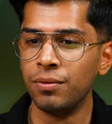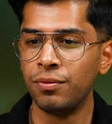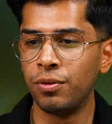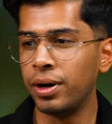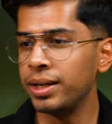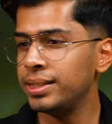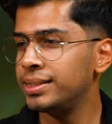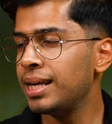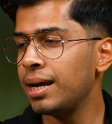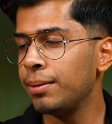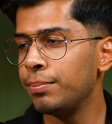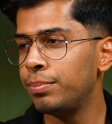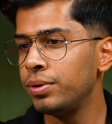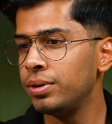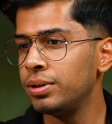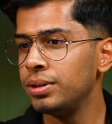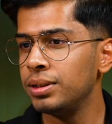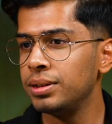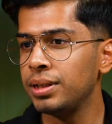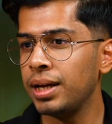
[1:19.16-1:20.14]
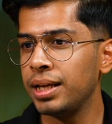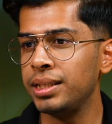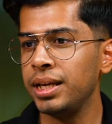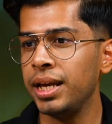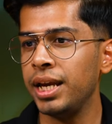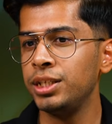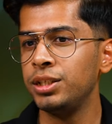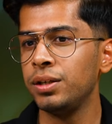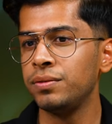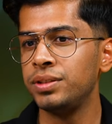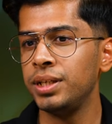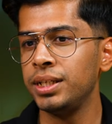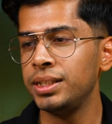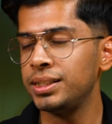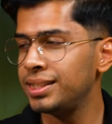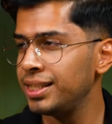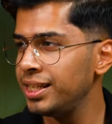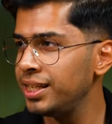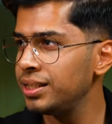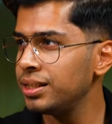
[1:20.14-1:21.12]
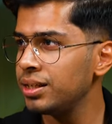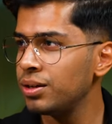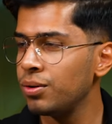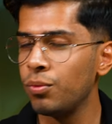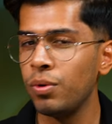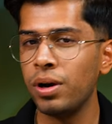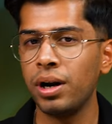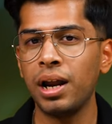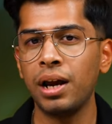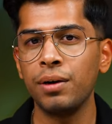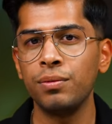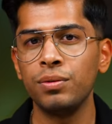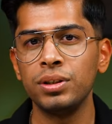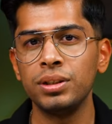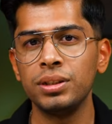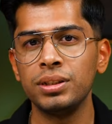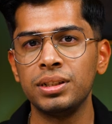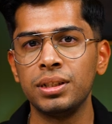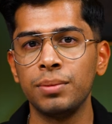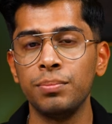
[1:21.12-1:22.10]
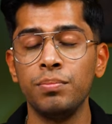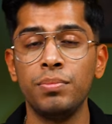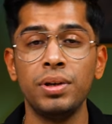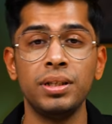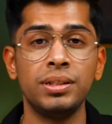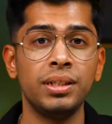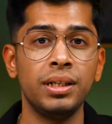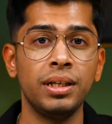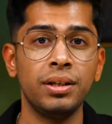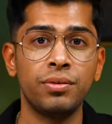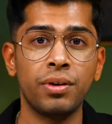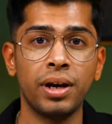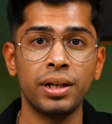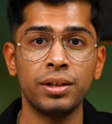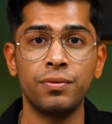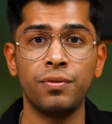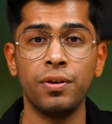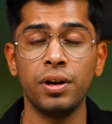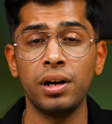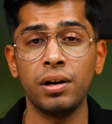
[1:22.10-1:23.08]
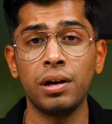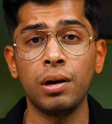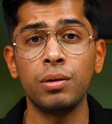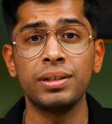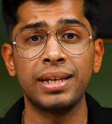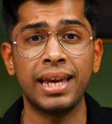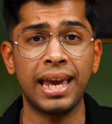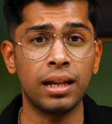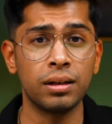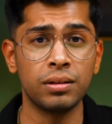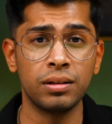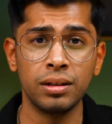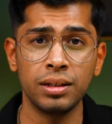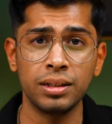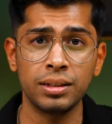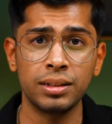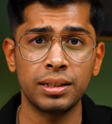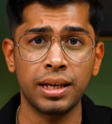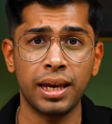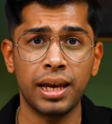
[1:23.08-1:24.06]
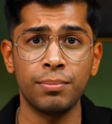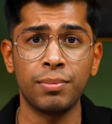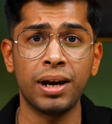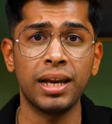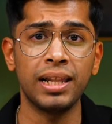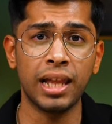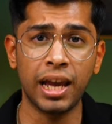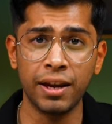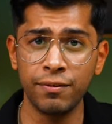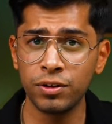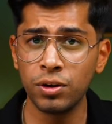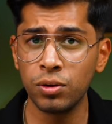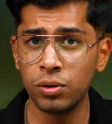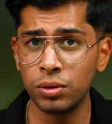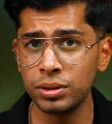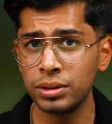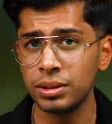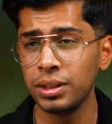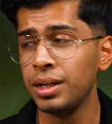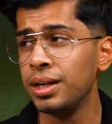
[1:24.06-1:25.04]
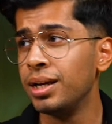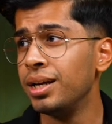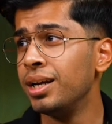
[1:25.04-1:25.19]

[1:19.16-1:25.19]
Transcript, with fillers: For example, at the age of 16, where I was busy trying to figure out calculus and my life goals,